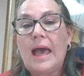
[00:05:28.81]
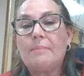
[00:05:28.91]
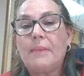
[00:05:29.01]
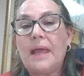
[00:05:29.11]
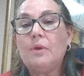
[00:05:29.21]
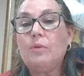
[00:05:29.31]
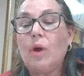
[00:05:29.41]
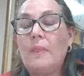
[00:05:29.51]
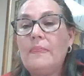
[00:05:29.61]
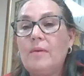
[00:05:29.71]
And we
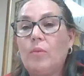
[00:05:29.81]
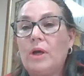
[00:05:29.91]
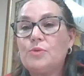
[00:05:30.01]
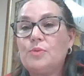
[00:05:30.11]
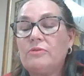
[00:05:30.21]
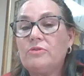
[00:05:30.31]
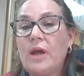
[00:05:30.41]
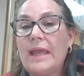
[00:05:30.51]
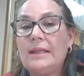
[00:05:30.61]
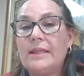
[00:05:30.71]
want them, once we've
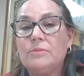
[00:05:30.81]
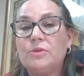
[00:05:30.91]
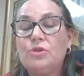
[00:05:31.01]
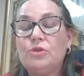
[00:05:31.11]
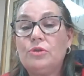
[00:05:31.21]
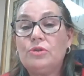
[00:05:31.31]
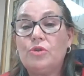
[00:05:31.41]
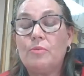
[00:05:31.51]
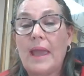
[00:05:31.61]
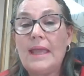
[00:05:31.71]
trained them,
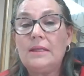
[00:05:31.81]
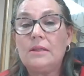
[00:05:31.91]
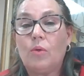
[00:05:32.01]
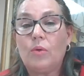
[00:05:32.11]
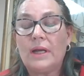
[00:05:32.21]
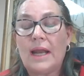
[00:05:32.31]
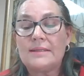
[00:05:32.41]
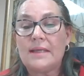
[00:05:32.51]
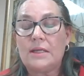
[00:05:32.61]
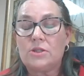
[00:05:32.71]
to remain in the
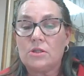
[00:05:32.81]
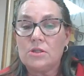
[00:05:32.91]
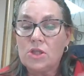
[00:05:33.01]
organization.